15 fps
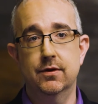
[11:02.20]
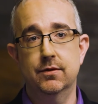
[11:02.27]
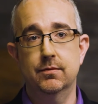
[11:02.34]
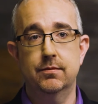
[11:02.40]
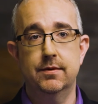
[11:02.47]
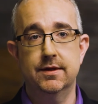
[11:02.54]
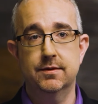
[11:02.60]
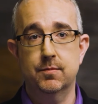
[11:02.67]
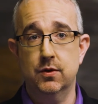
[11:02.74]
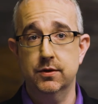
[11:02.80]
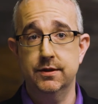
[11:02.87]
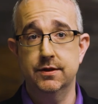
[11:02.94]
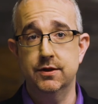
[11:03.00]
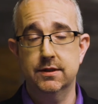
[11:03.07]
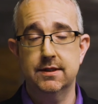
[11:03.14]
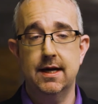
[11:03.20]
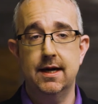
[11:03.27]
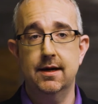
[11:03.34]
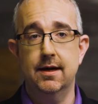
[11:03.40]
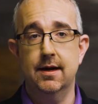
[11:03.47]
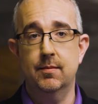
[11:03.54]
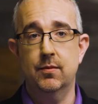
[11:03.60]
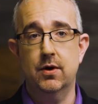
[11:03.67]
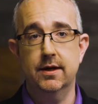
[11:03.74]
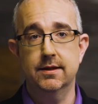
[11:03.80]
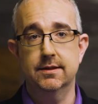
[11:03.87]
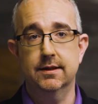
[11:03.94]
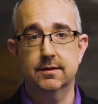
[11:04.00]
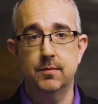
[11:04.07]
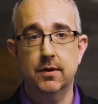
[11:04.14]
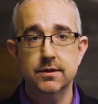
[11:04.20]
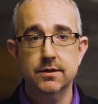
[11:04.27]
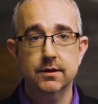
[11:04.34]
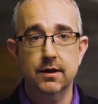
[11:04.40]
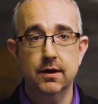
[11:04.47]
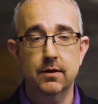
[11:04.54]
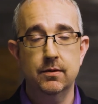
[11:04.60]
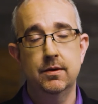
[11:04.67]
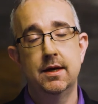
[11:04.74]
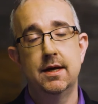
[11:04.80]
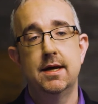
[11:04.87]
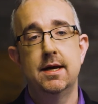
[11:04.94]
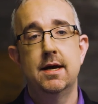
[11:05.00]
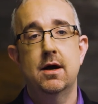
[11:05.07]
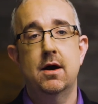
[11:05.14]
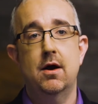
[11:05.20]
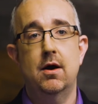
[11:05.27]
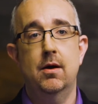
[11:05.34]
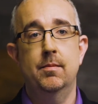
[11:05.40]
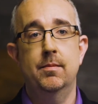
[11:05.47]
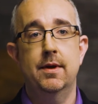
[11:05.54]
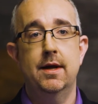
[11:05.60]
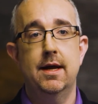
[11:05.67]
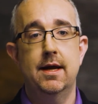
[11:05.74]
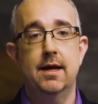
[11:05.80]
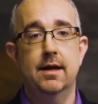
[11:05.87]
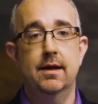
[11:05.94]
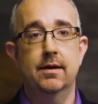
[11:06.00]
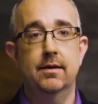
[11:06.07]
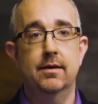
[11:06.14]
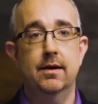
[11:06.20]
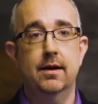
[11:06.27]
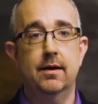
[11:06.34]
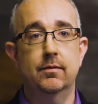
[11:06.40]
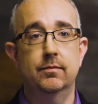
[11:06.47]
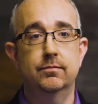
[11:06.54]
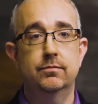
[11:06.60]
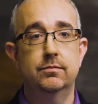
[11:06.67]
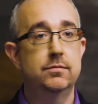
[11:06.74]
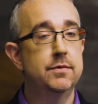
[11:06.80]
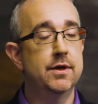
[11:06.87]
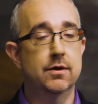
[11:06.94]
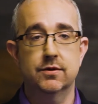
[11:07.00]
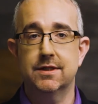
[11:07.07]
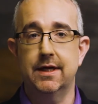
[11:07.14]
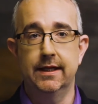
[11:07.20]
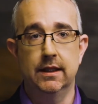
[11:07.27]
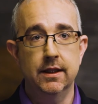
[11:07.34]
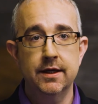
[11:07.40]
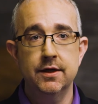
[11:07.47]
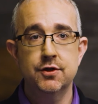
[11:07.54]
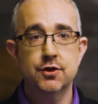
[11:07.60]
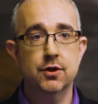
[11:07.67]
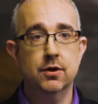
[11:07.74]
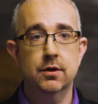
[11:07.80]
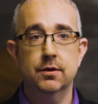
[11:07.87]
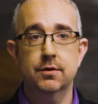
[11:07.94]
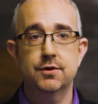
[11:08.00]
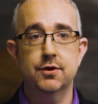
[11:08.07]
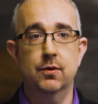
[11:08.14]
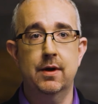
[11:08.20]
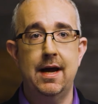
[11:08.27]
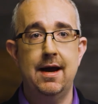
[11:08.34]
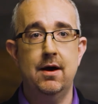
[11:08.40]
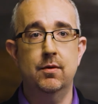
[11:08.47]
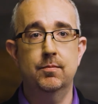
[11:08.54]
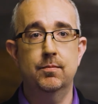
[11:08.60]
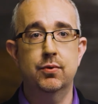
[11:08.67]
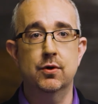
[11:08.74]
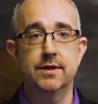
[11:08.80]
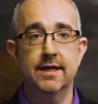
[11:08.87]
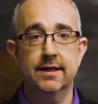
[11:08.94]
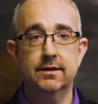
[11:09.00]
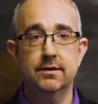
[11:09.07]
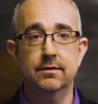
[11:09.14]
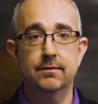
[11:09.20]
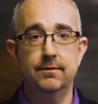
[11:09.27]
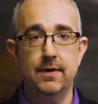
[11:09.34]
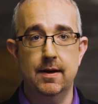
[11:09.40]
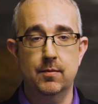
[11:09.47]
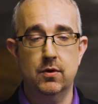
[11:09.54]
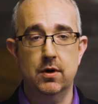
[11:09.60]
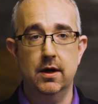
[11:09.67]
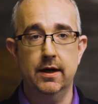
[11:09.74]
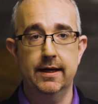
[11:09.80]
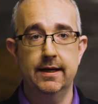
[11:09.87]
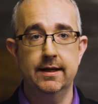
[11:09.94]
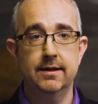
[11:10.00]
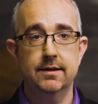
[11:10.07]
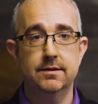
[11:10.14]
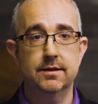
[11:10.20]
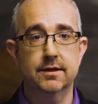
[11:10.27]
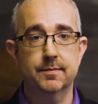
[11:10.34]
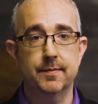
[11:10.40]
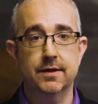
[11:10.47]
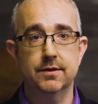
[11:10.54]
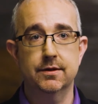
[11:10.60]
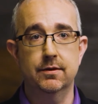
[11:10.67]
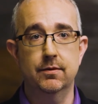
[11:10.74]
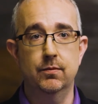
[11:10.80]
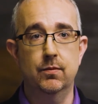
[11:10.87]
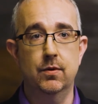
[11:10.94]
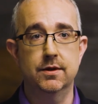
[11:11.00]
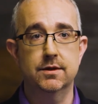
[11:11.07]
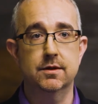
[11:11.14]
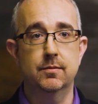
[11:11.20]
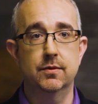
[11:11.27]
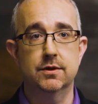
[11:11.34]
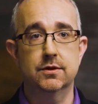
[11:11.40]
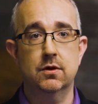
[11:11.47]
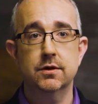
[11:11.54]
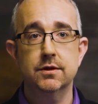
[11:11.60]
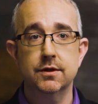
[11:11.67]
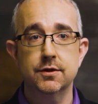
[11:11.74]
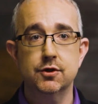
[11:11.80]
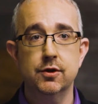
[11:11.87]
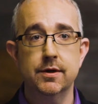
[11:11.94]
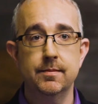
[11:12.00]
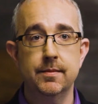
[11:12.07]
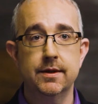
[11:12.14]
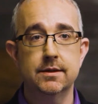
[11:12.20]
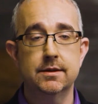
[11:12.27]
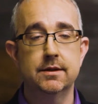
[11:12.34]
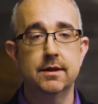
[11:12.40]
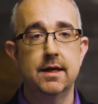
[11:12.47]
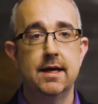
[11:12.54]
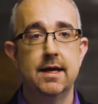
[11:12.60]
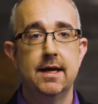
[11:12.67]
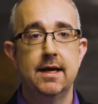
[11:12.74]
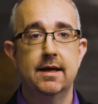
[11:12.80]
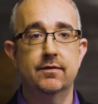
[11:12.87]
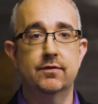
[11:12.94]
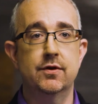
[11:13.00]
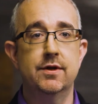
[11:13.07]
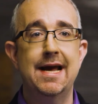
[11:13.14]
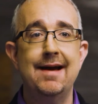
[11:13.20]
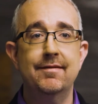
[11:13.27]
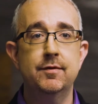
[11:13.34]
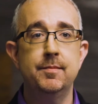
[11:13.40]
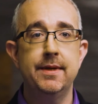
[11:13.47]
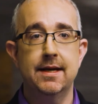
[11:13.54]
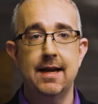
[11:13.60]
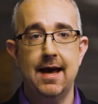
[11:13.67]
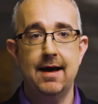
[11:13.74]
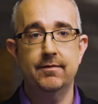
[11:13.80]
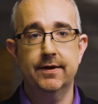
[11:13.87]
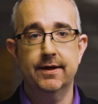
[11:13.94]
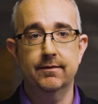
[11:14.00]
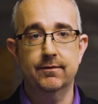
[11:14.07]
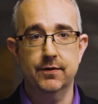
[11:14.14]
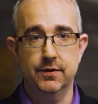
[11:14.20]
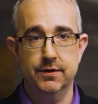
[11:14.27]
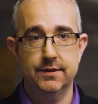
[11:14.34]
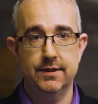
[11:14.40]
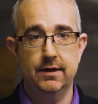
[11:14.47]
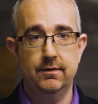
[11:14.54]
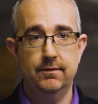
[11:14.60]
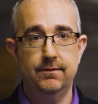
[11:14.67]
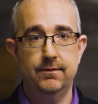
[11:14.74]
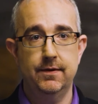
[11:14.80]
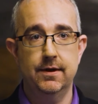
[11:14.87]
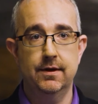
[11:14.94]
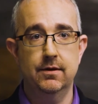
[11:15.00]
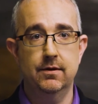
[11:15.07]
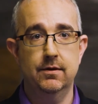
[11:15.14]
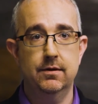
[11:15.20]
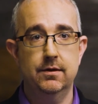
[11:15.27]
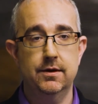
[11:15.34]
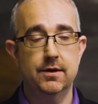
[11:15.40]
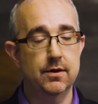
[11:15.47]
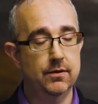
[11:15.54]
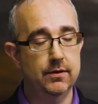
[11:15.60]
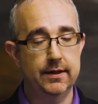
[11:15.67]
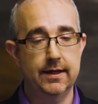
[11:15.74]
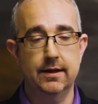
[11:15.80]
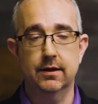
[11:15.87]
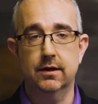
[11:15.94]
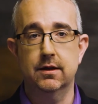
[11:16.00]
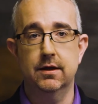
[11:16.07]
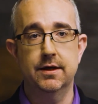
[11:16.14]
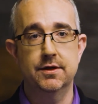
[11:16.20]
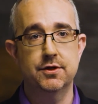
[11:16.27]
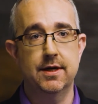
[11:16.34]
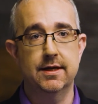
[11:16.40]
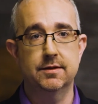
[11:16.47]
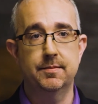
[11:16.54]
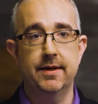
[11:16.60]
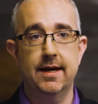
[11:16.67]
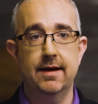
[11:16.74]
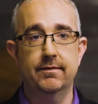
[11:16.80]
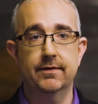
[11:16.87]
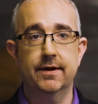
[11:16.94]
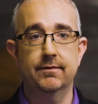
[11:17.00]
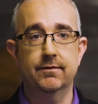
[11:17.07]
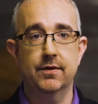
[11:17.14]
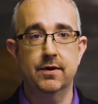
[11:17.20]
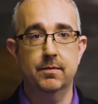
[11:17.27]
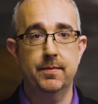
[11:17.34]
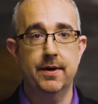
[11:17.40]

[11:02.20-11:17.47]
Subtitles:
though this person just had an MRI 6 months ago. And I'll cite literature showing how predictive MRI is, especially when someone starts on treatment. And so you have to be an advocate for yourself, and again, the clinician has to be an advocate for their